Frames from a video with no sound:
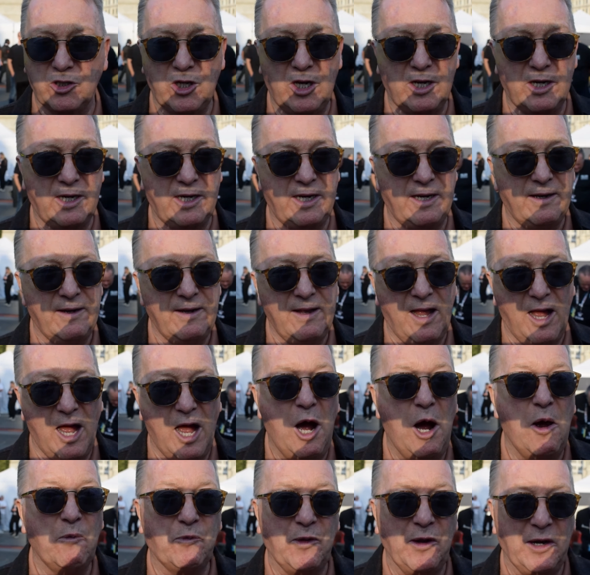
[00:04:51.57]
certainly
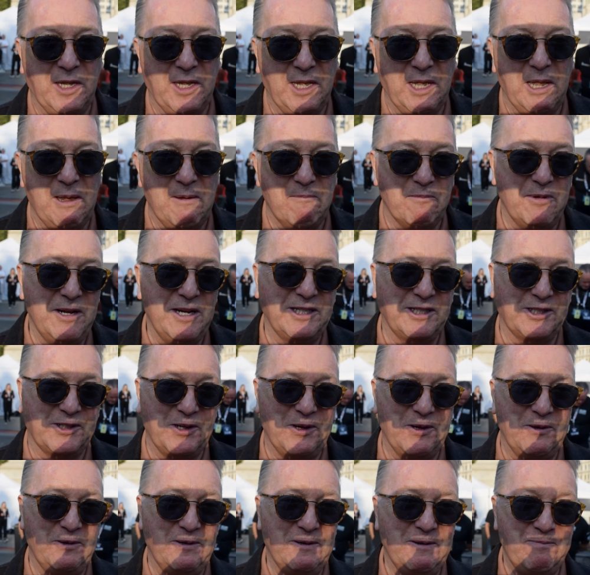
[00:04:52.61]
after the Olympics,
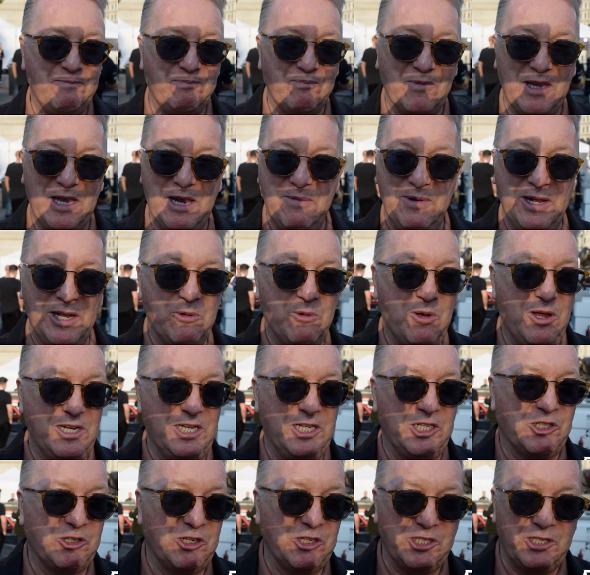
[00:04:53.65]
so it'd be quite
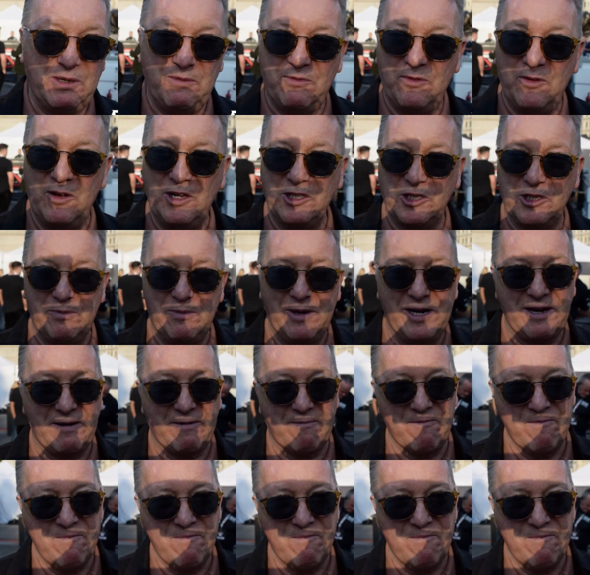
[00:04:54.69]
an interesting fight to make.